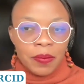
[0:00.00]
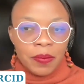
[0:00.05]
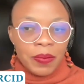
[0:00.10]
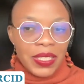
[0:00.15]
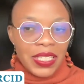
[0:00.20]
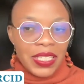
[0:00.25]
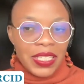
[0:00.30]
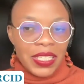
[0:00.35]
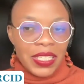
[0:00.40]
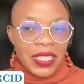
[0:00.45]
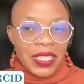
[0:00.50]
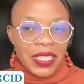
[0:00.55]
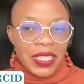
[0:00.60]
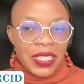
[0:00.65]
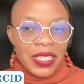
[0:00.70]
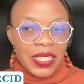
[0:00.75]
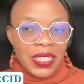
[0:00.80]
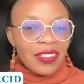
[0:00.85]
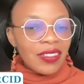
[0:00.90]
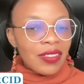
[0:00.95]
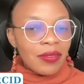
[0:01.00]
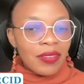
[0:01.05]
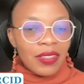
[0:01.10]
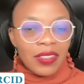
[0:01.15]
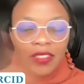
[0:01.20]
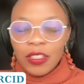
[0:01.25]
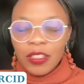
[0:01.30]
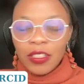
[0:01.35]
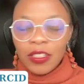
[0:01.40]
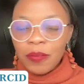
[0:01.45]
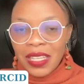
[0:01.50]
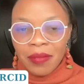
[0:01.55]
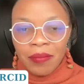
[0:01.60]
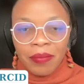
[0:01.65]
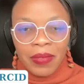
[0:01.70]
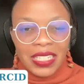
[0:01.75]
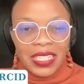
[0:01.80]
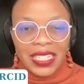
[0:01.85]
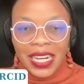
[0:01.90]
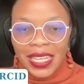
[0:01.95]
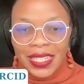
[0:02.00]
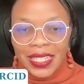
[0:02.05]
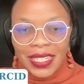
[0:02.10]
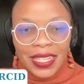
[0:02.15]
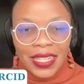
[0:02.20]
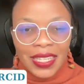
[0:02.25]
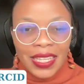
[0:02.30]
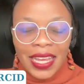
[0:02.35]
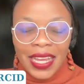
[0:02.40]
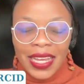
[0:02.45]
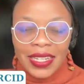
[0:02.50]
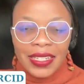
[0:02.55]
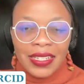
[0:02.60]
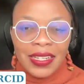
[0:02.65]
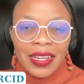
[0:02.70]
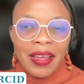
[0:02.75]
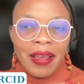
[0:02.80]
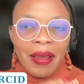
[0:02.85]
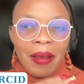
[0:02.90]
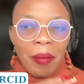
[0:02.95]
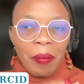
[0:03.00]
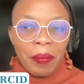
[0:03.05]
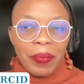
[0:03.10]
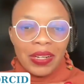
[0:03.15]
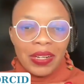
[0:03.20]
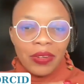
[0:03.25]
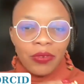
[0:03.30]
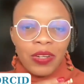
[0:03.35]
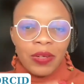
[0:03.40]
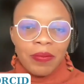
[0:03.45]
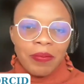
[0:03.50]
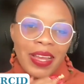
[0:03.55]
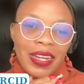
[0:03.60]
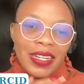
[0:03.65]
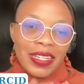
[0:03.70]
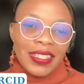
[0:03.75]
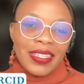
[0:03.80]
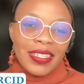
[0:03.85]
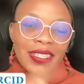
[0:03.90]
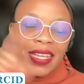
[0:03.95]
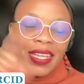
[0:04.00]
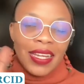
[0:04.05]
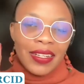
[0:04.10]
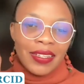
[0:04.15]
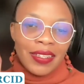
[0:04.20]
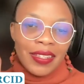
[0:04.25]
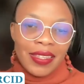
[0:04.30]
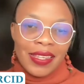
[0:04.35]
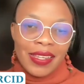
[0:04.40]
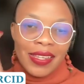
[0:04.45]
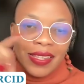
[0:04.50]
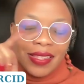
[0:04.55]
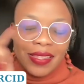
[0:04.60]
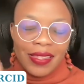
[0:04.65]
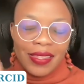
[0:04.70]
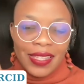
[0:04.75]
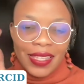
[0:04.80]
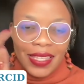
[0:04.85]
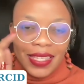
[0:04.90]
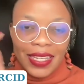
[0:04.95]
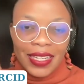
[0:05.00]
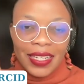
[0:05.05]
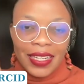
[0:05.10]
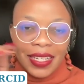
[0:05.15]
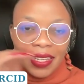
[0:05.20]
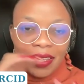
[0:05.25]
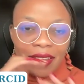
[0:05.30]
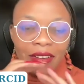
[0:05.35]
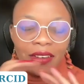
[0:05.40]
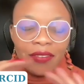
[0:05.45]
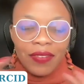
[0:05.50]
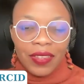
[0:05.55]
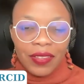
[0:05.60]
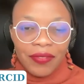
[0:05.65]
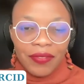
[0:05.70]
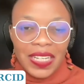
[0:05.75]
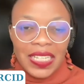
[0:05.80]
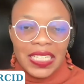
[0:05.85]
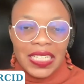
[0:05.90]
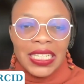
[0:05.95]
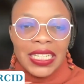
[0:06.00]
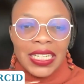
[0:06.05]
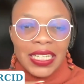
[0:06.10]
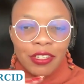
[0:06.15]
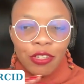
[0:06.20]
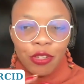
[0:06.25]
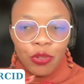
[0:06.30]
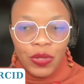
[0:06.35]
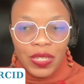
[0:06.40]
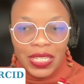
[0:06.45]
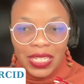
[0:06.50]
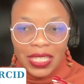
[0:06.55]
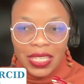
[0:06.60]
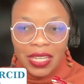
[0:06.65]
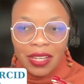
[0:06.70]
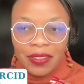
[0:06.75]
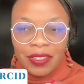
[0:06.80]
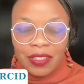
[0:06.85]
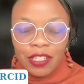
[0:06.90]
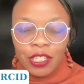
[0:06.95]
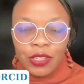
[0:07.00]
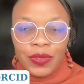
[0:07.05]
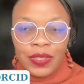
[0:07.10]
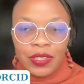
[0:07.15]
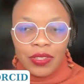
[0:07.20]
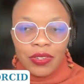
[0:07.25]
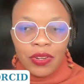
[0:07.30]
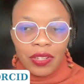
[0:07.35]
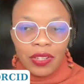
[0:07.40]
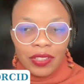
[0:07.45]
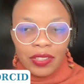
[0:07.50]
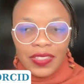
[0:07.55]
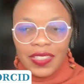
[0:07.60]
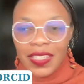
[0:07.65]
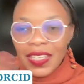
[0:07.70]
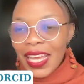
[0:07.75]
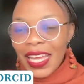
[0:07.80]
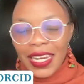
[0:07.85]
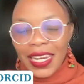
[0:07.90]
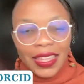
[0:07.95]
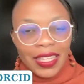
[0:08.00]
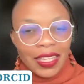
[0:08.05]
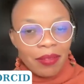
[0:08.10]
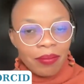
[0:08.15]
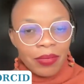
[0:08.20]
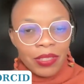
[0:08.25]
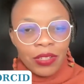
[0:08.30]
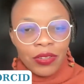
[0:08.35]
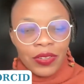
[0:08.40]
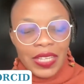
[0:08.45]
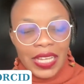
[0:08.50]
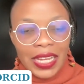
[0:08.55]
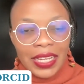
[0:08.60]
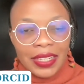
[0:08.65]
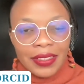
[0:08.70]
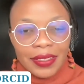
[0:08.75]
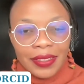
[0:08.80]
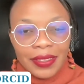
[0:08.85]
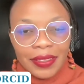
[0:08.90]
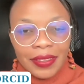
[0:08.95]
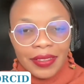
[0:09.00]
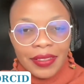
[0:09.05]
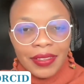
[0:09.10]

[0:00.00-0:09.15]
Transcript: specific grantee. It could be much less than that, but what matters is that the ceiling of the funding is 20,000 US dollars. So anything below that.